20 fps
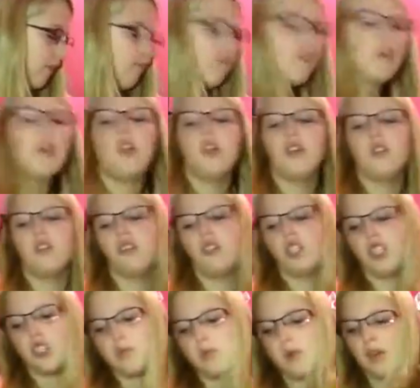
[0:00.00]
videos
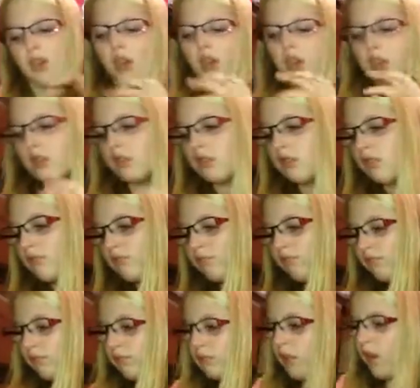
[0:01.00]
just because,
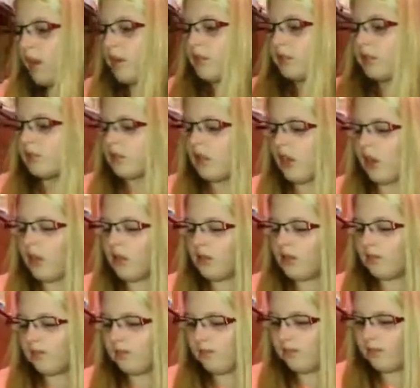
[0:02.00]

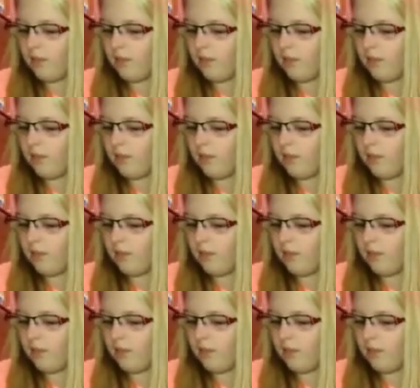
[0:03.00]
um,